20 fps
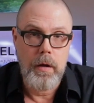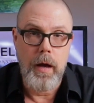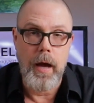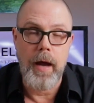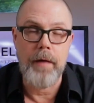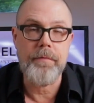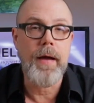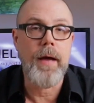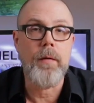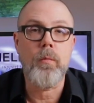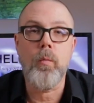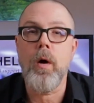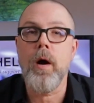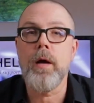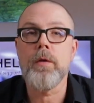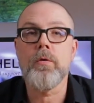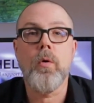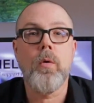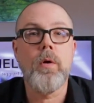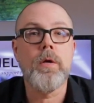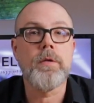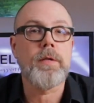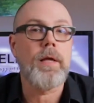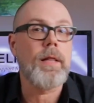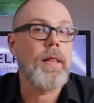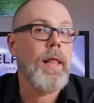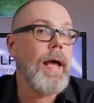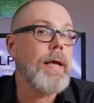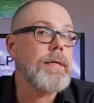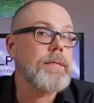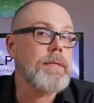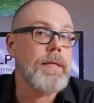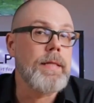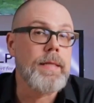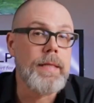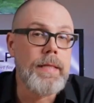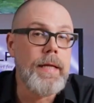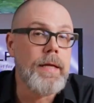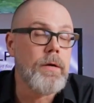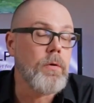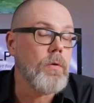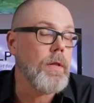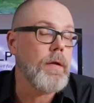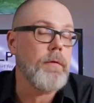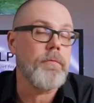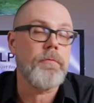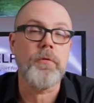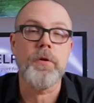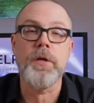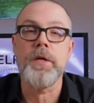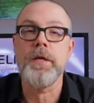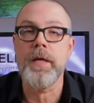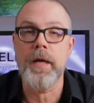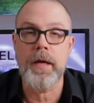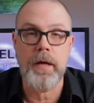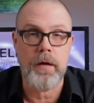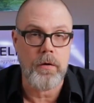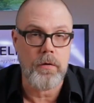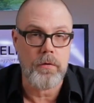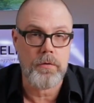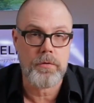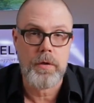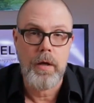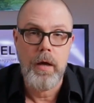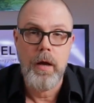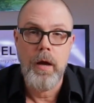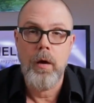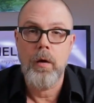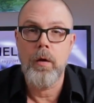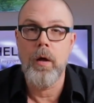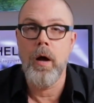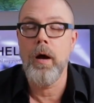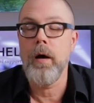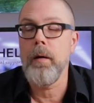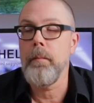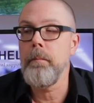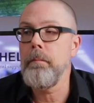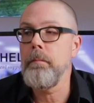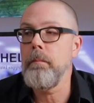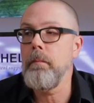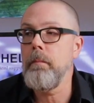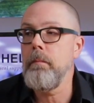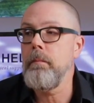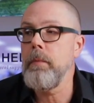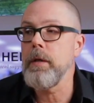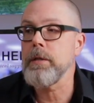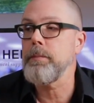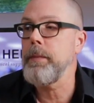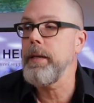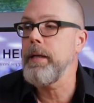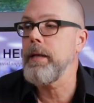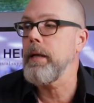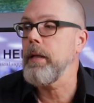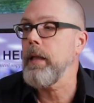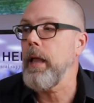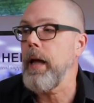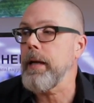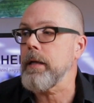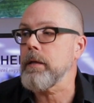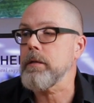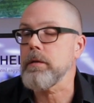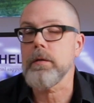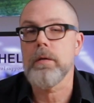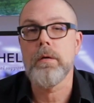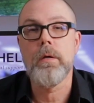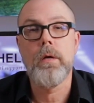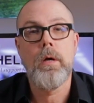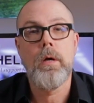I've had wand toys that lasted literally for years. Miss Mina likes